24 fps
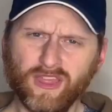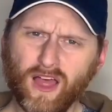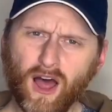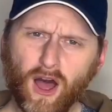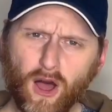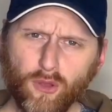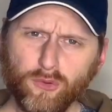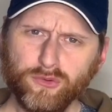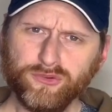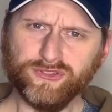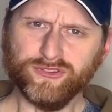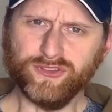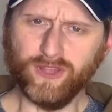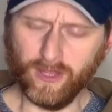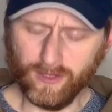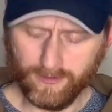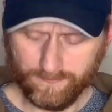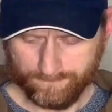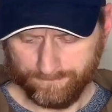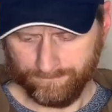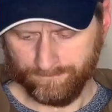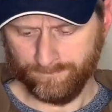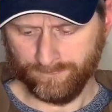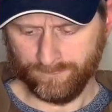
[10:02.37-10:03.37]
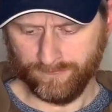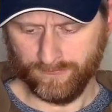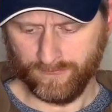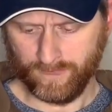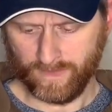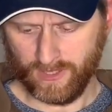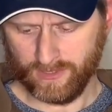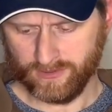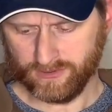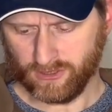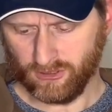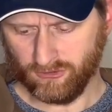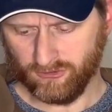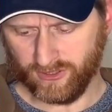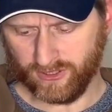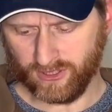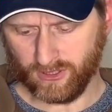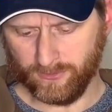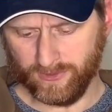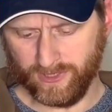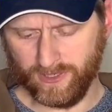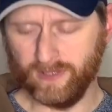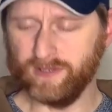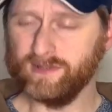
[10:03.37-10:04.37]
the holster is currently
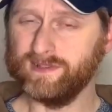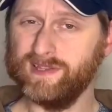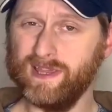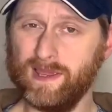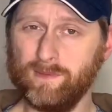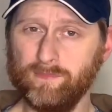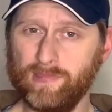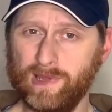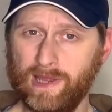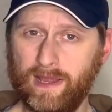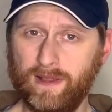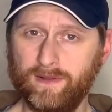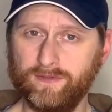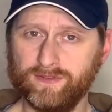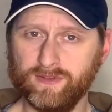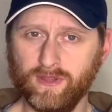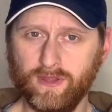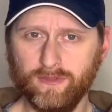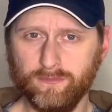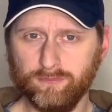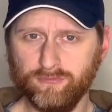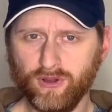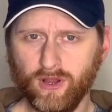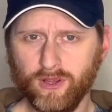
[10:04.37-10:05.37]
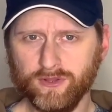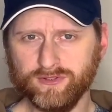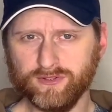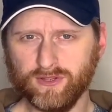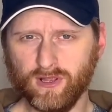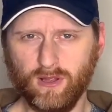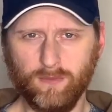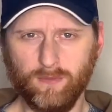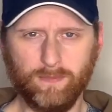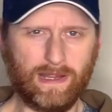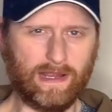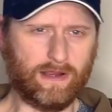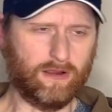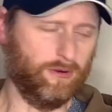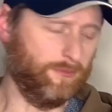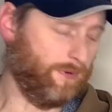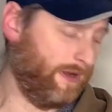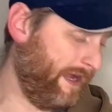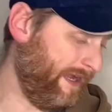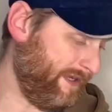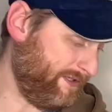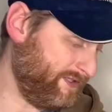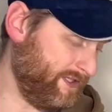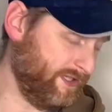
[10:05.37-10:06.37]
coming in at £10. So the price has gone back up.
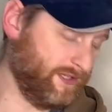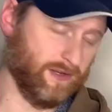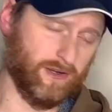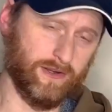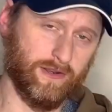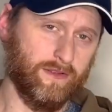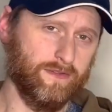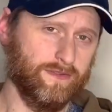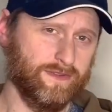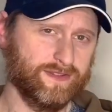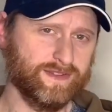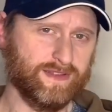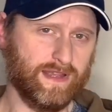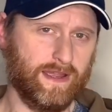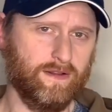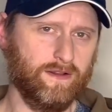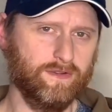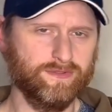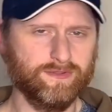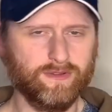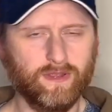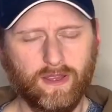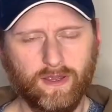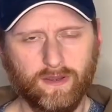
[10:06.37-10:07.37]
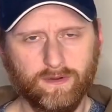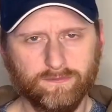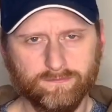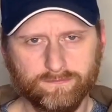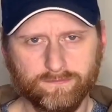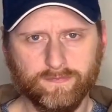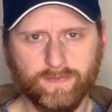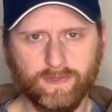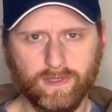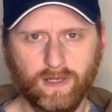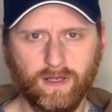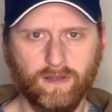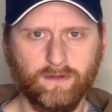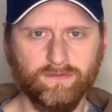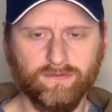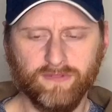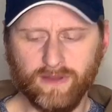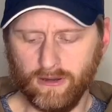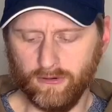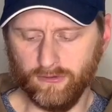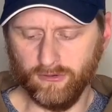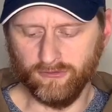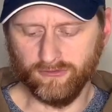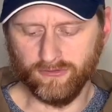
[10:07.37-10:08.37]
I actually got it on sale, so you know,
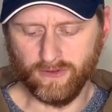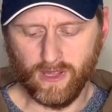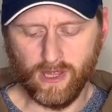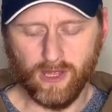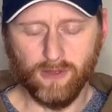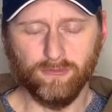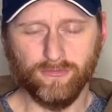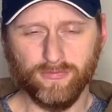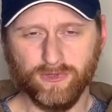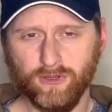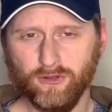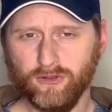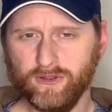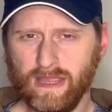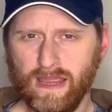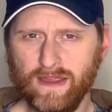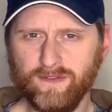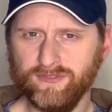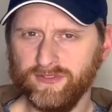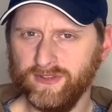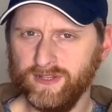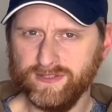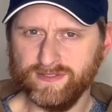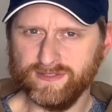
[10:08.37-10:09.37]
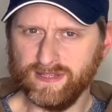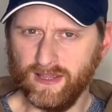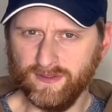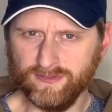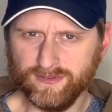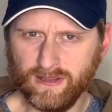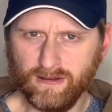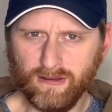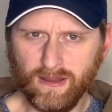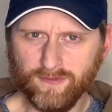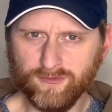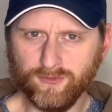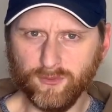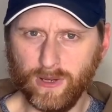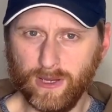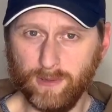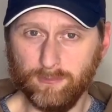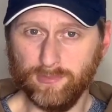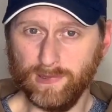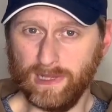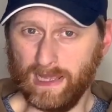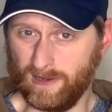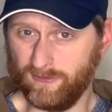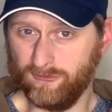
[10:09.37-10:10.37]
fair enough. But look out for these sales, they're everywhere.
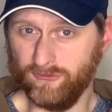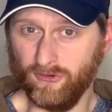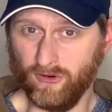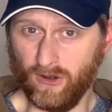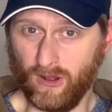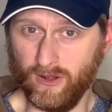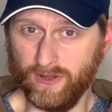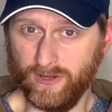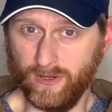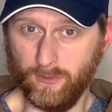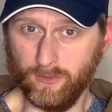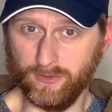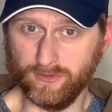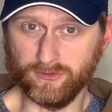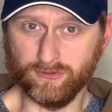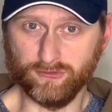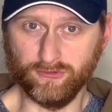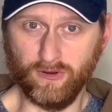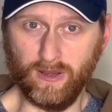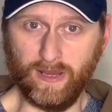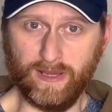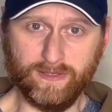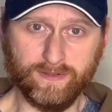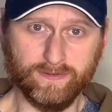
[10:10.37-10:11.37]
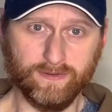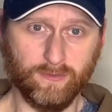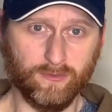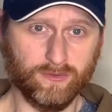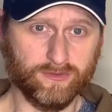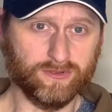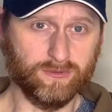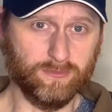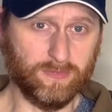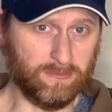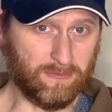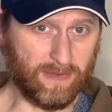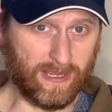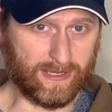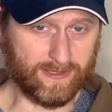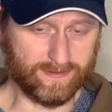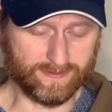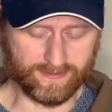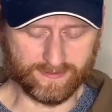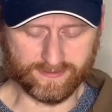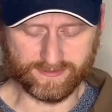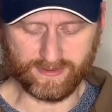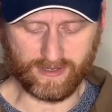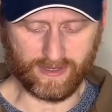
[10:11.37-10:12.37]
Black Friday was great, there were some
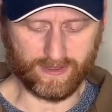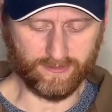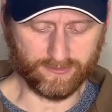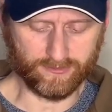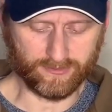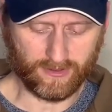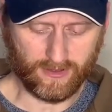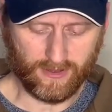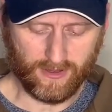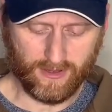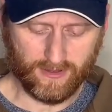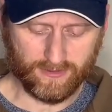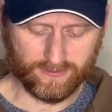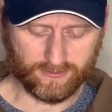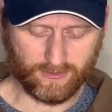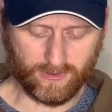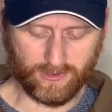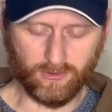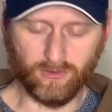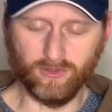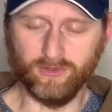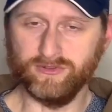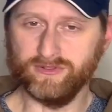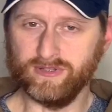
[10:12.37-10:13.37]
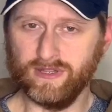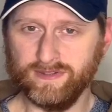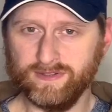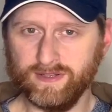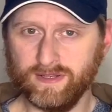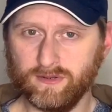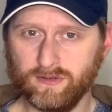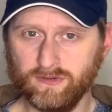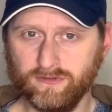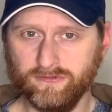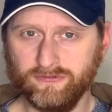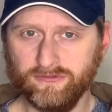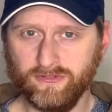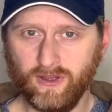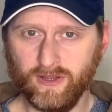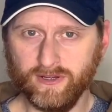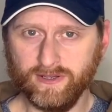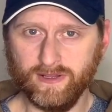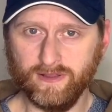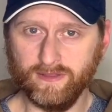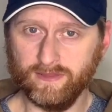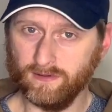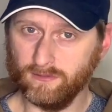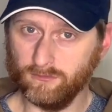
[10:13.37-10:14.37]
amazing sales. So anyone who says they couldn't find
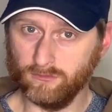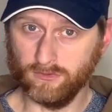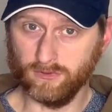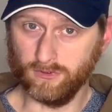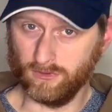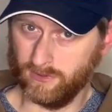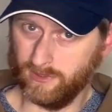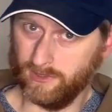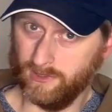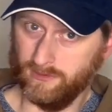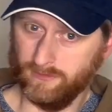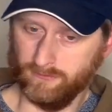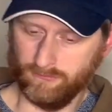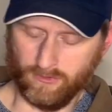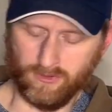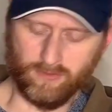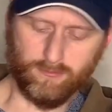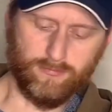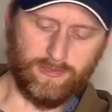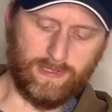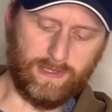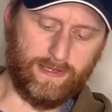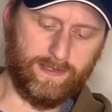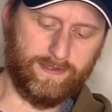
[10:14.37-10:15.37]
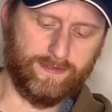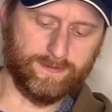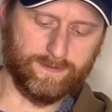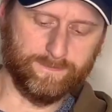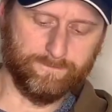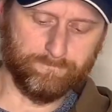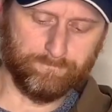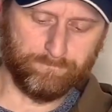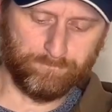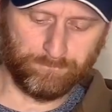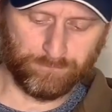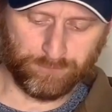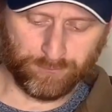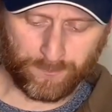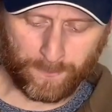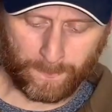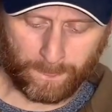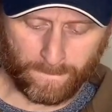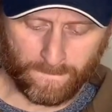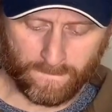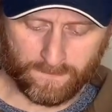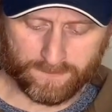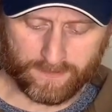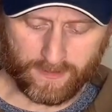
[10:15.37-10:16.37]
anything, we're looking in the wrong place.
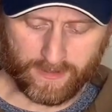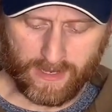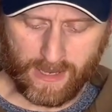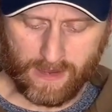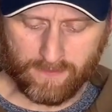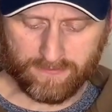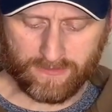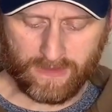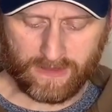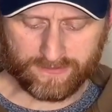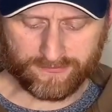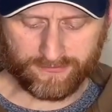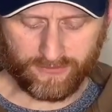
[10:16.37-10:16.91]
So yep, that's